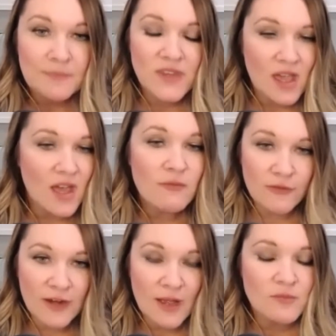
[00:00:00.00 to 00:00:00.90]
come
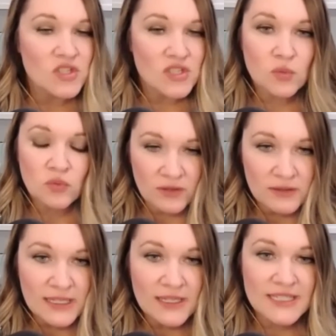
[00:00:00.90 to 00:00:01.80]
from just
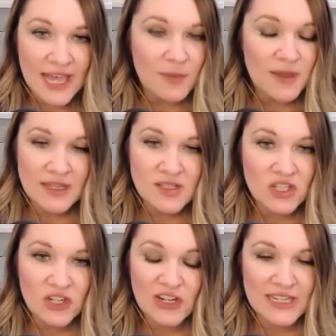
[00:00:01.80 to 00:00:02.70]
really tapping
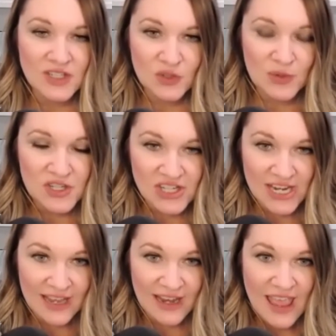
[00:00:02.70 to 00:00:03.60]
into your
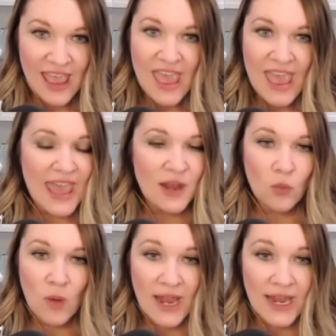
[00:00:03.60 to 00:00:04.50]
intuition
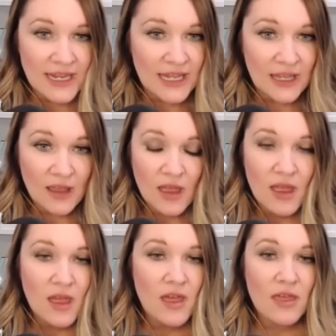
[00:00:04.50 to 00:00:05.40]
and writing
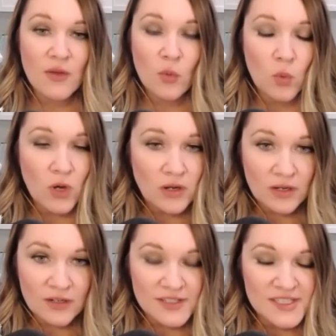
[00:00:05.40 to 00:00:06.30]
the
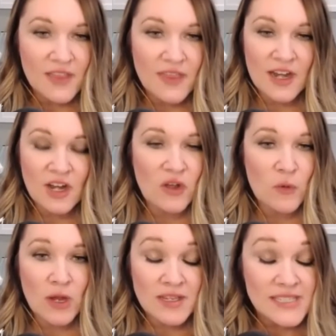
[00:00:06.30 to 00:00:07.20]
words that are
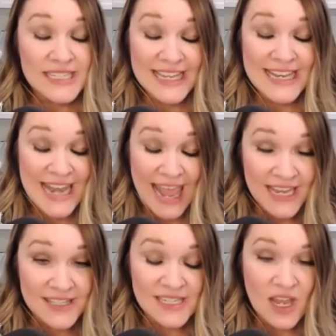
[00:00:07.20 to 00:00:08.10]
going to
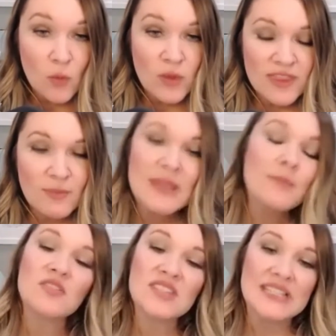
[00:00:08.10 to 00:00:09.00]
connect with the
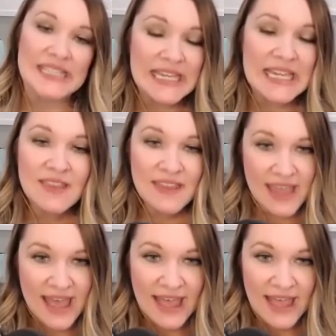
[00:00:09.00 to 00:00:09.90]
people seeing the
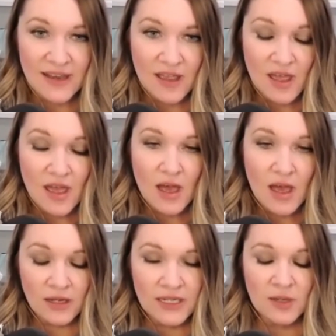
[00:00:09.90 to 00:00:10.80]
ad
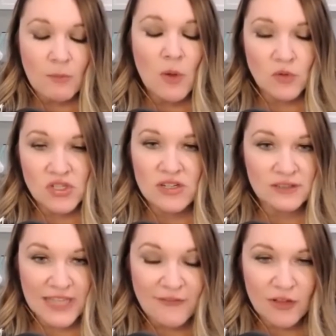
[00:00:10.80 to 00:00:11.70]
on an emotional
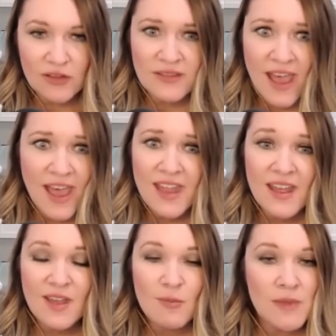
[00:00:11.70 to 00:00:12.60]
level, not
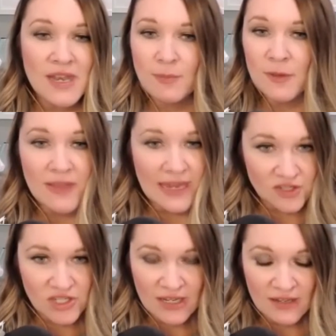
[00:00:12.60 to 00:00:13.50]

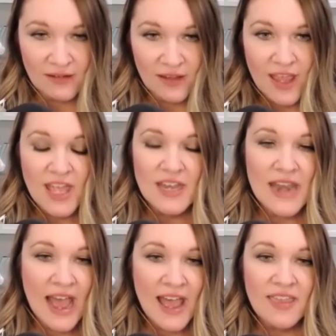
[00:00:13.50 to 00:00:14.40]
manipulation,
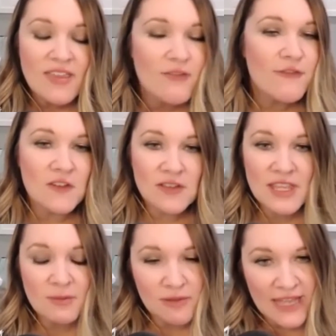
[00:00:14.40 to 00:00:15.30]
not the fill in
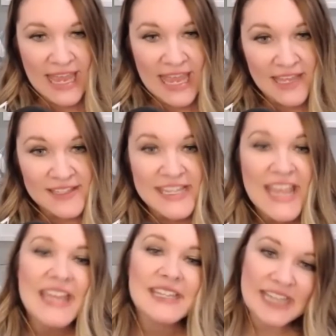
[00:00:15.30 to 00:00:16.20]
the blanks
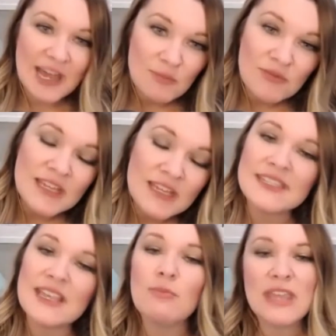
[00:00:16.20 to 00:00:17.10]
templates
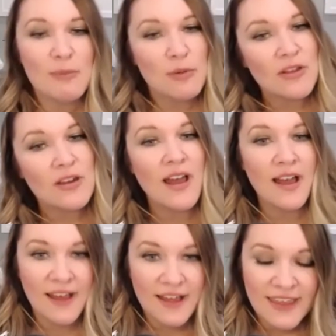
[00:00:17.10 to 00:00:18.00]
that people are
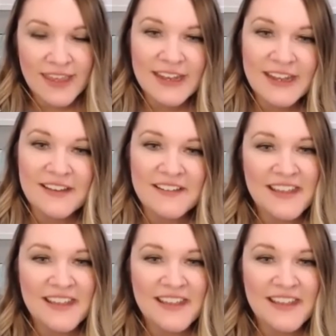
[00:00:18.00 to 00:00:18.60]
hawking and,